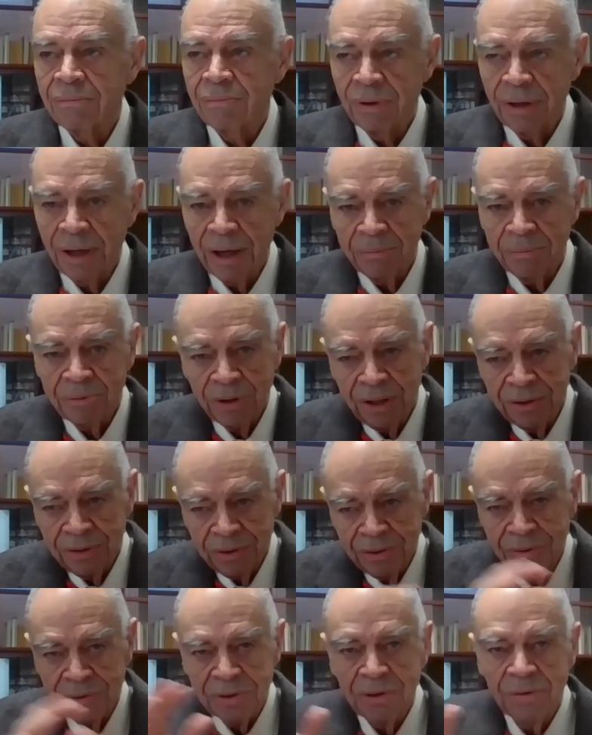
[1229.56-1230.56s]
what I'm trying to
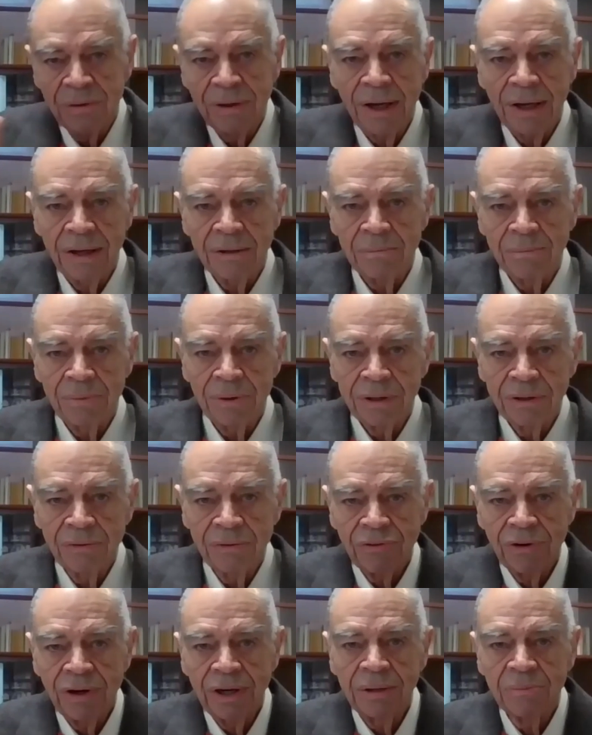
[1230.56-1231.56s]
do is create a big
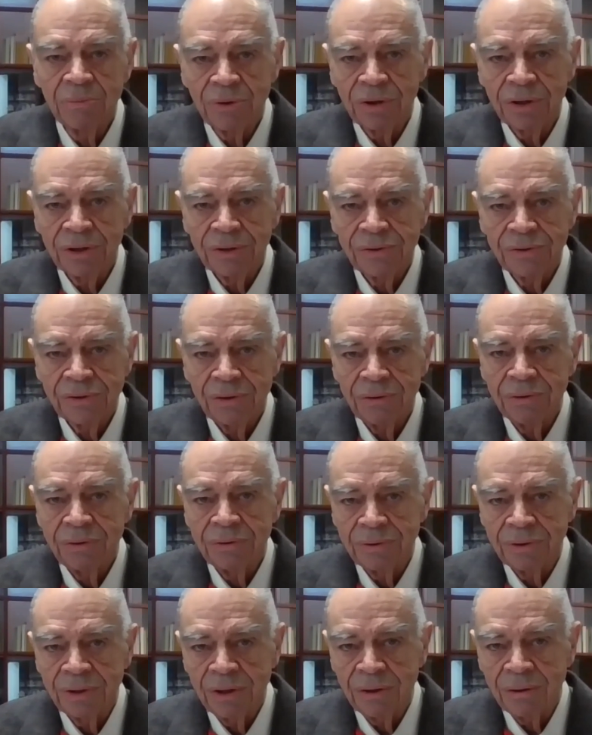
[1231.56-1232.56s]
framework so
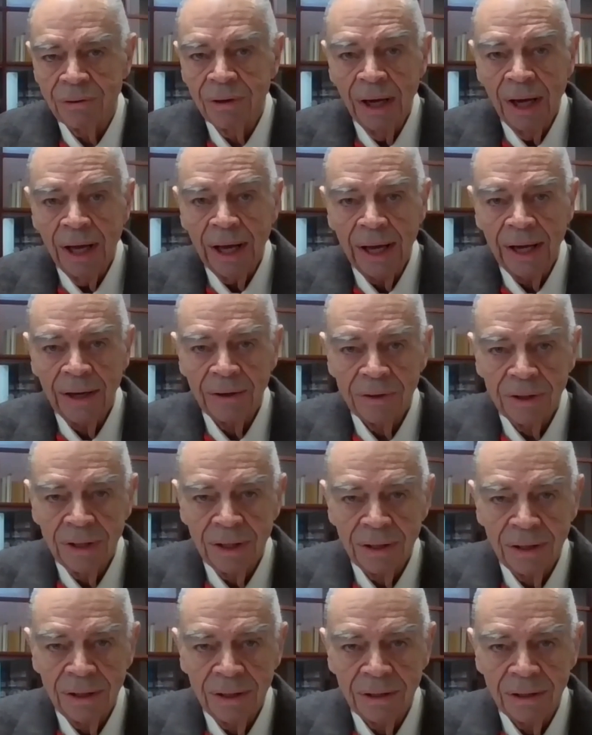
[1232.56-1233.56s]
you'll know how to
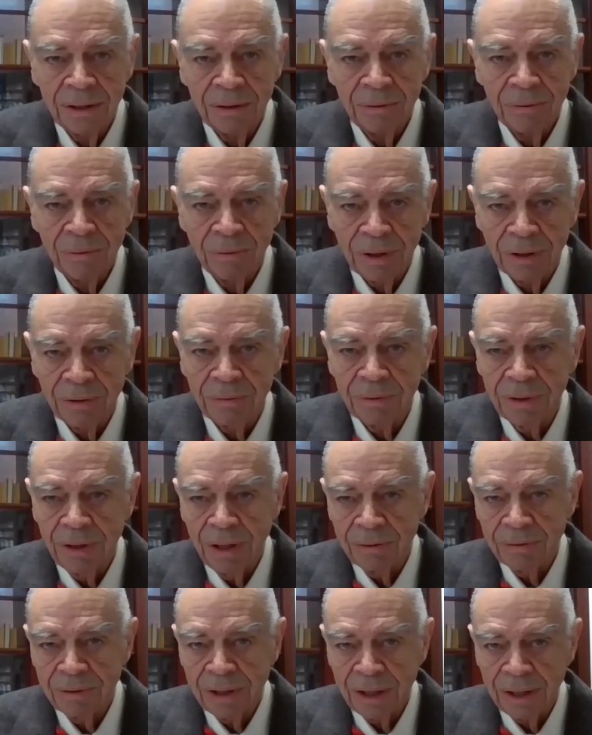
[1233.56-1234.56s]
get here, where we're
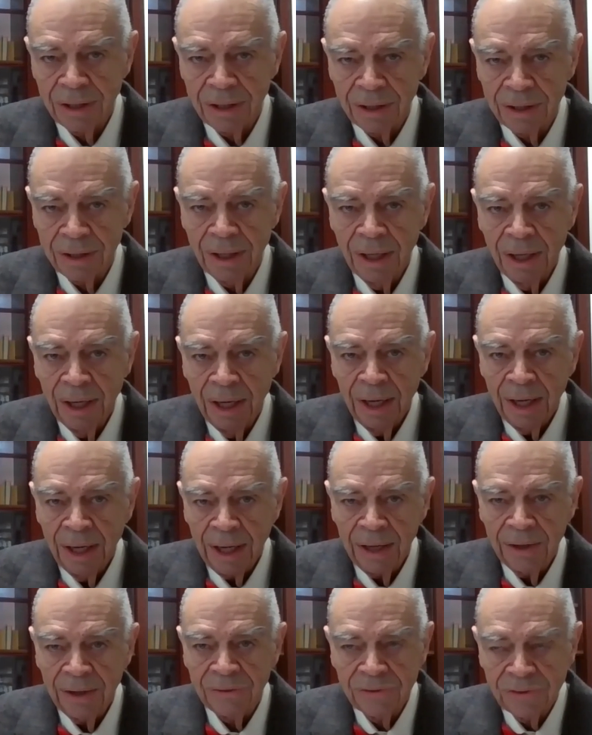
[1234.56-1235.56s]
located,
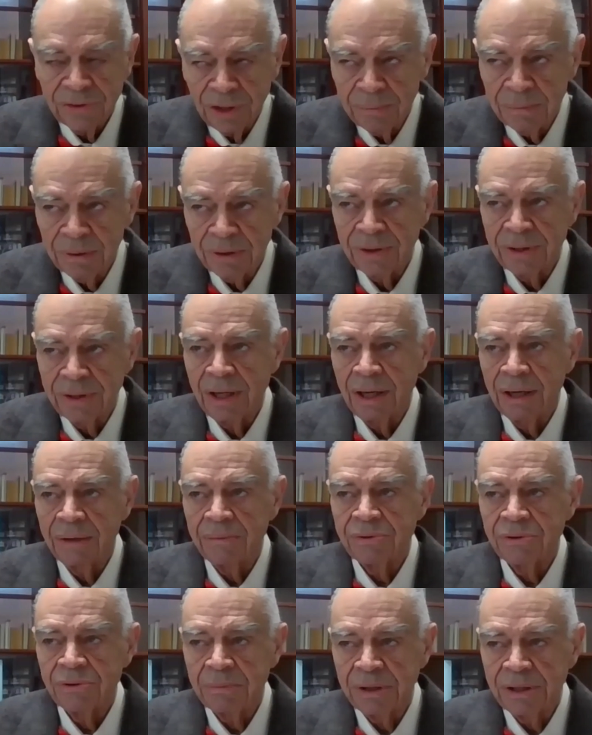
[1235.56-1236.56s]
and some of the
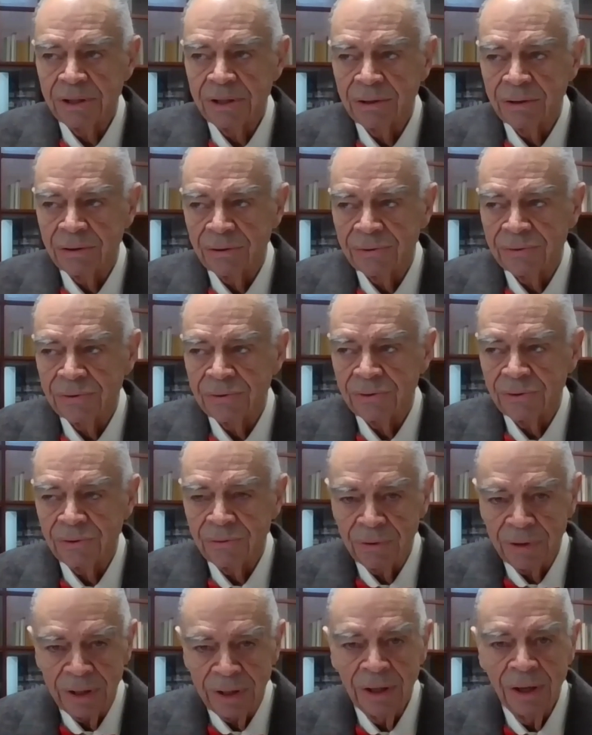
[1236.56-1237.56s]
types of materials that
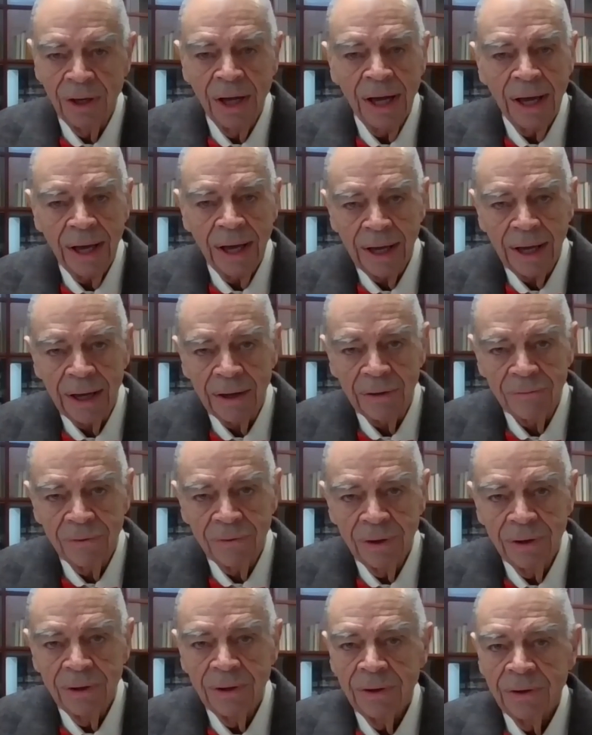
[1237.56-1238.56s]
we have.
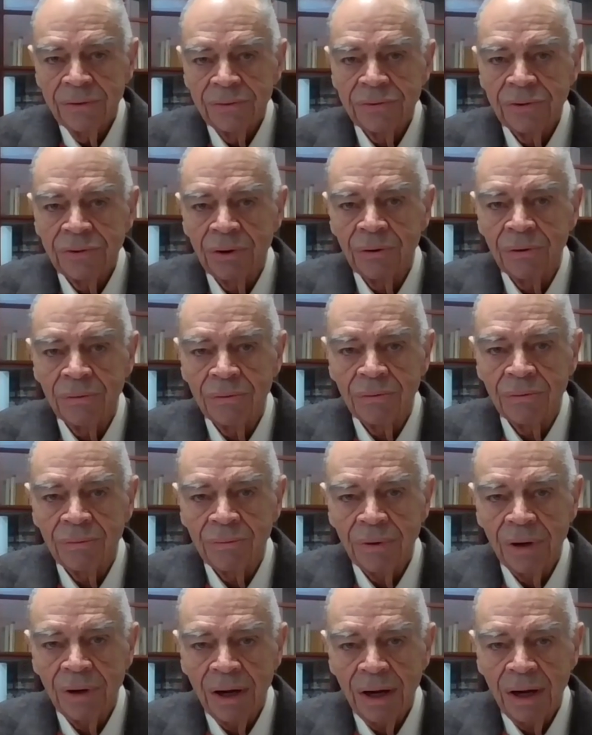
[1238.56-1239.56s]
So
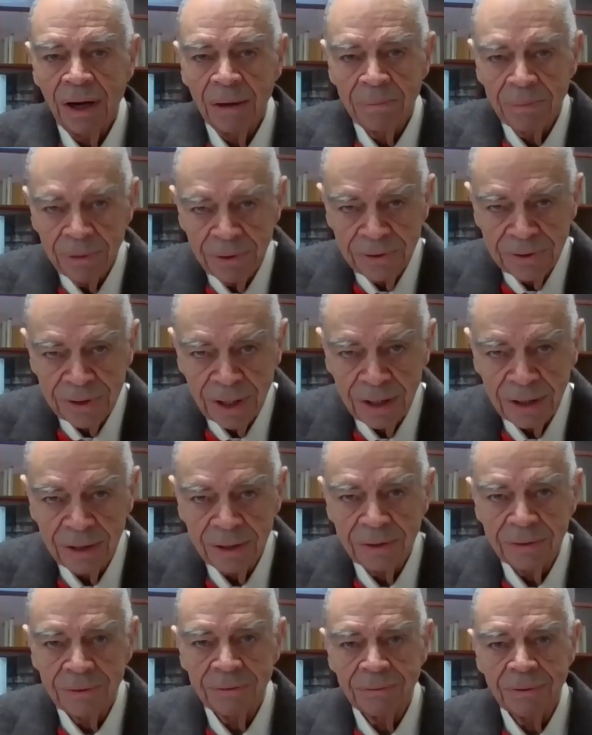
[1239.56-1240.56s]
I appreciate
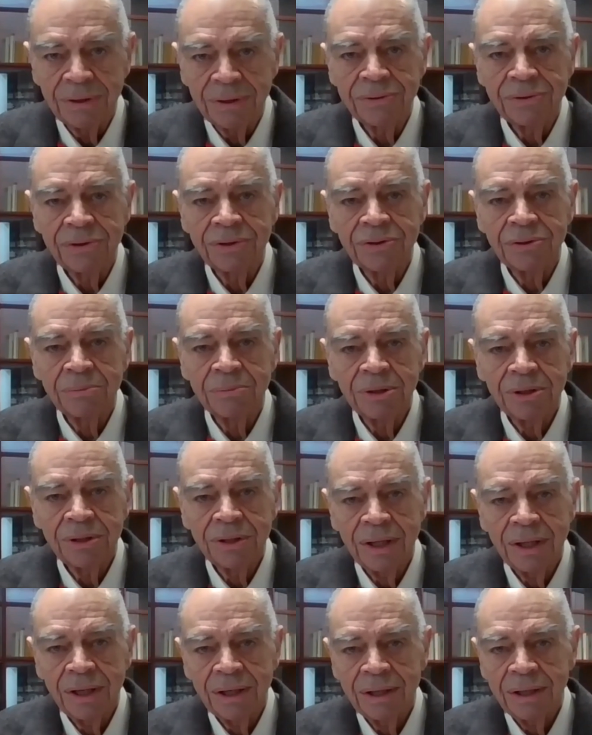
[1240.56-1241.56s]
you listening to me
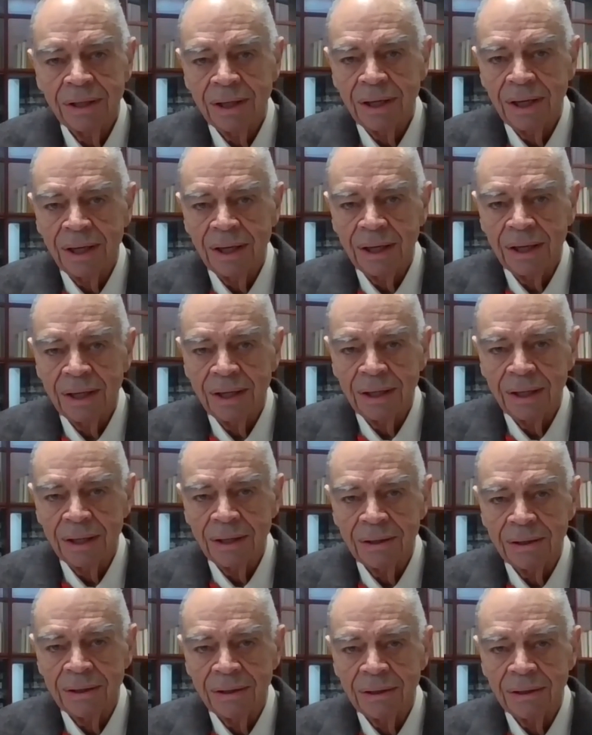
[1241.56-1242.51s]
today, and